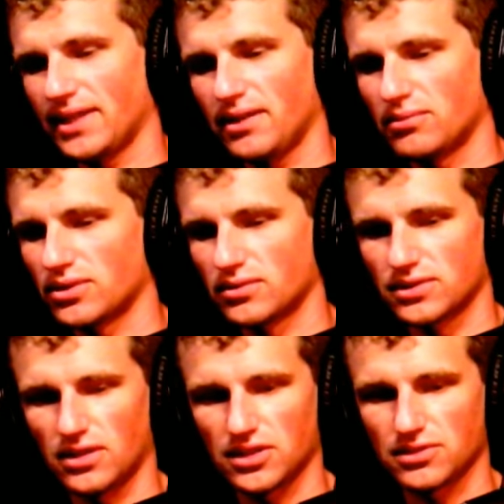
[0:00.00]
that book was
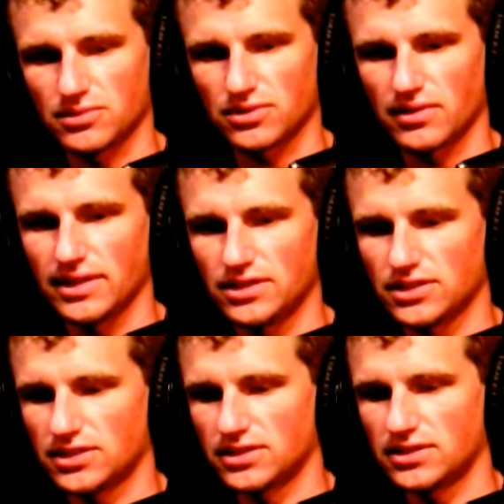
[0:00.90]
awesome to write,
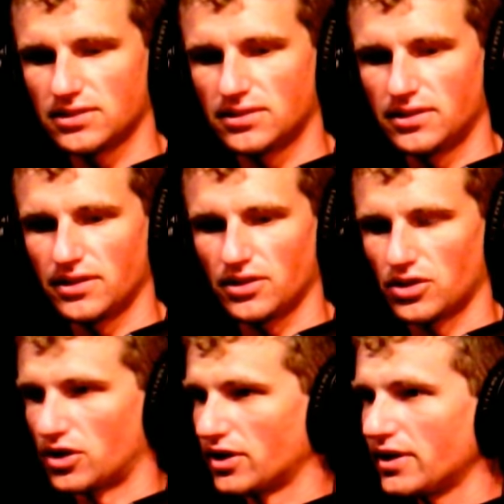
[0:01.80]
just to
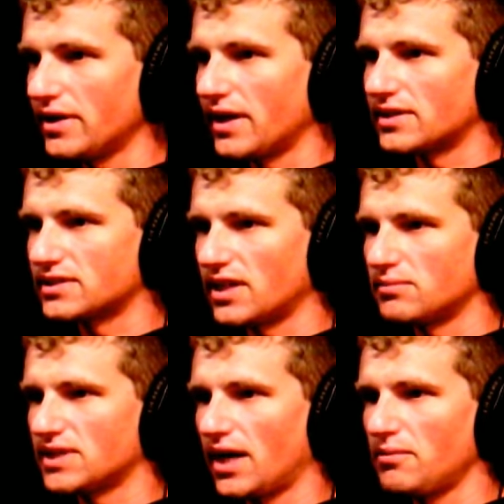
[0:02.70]
learn at the
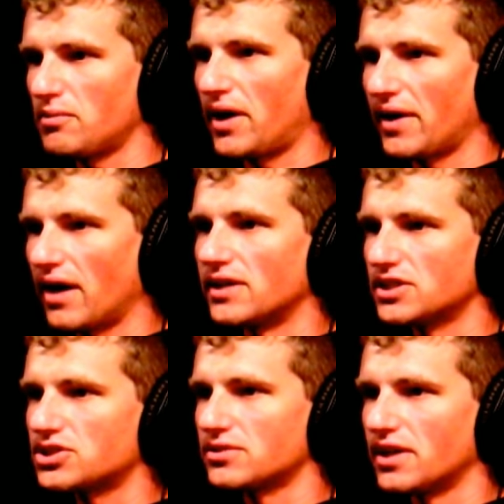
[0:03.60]
same time about how
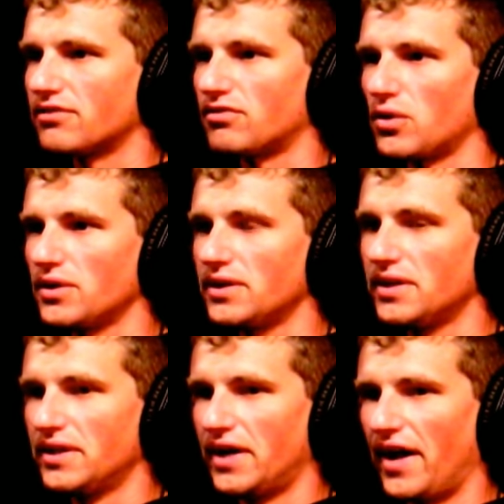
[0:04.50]
history unfolded,
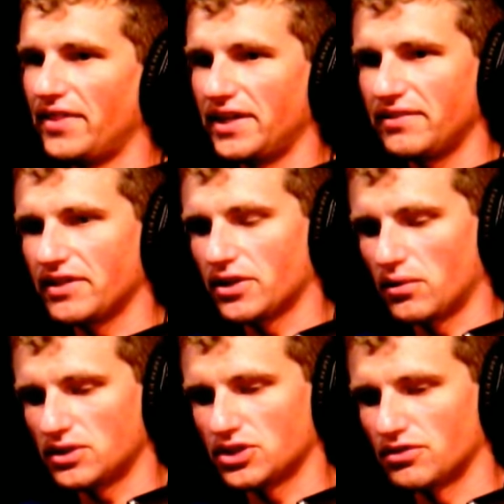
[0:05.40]
and then even
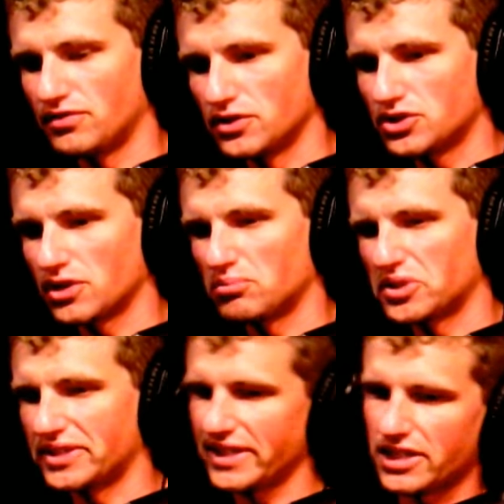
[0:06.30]
go into the future and
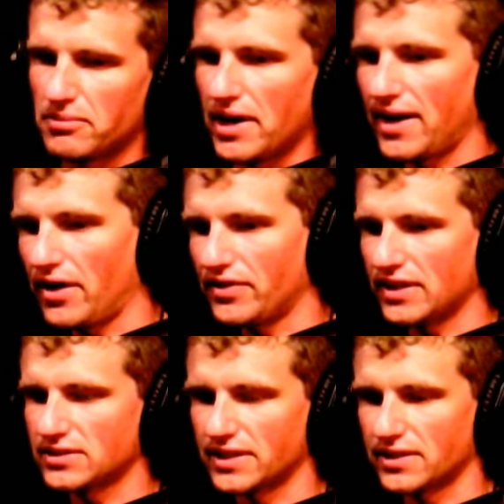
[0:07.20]
predict about how
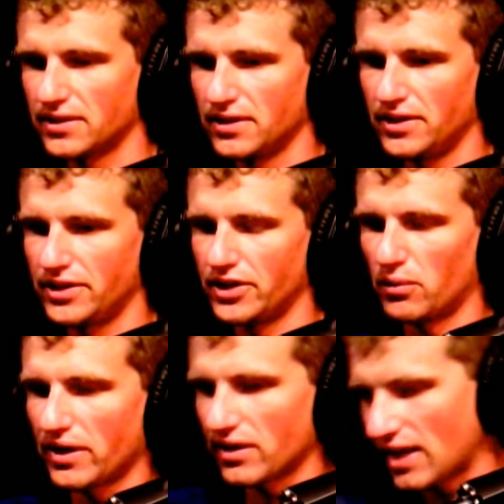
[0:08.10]
things, like, you know,
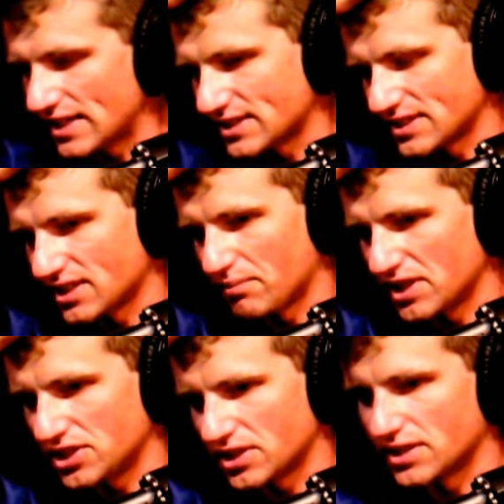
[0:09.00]
one of the last things I
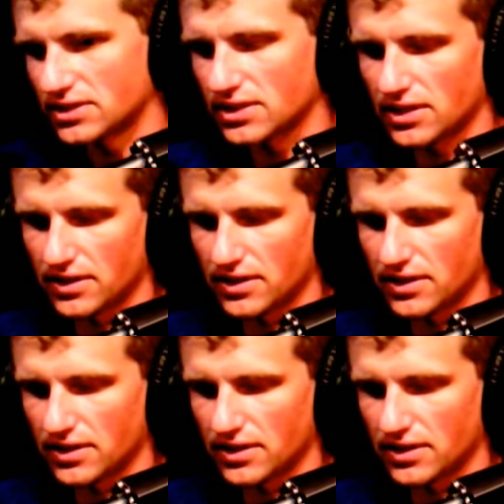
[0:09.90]
mentioned is